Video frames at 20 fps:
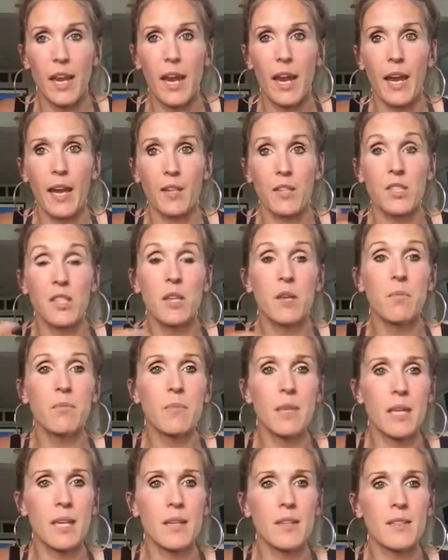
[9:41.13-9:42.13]
And to
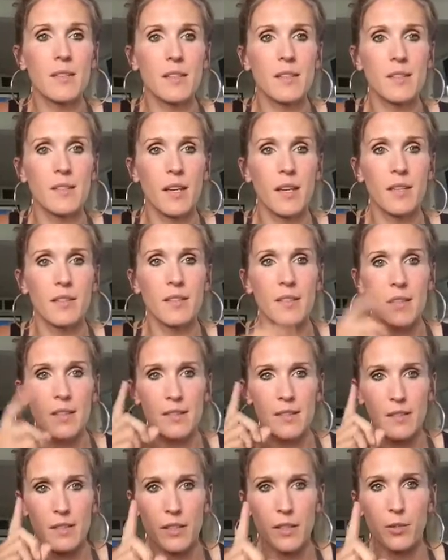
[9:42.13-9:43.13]
me, success
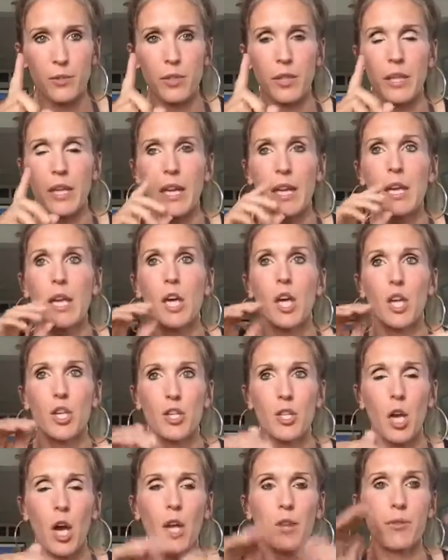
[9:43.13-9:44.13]
is literally
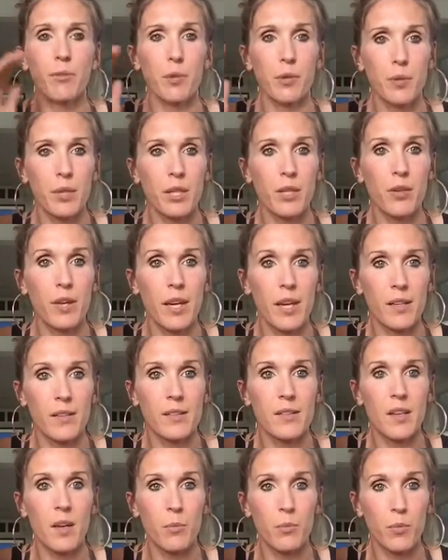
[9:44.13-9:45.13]
not throwing your
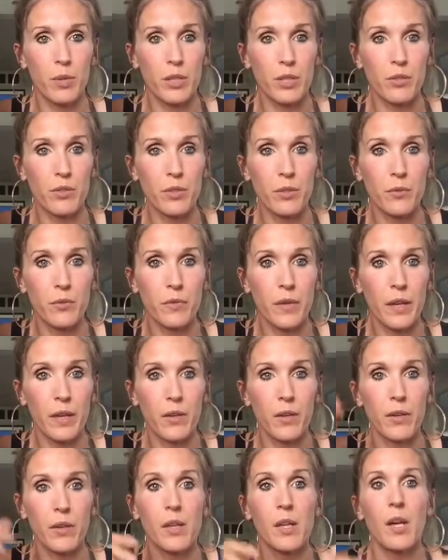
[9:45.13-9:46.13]
hands up when you do
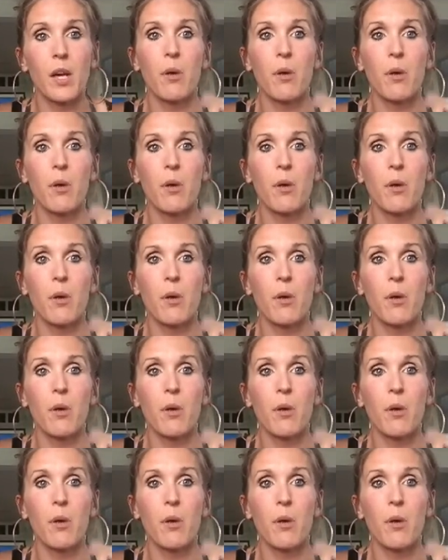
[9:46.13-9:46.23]
fail,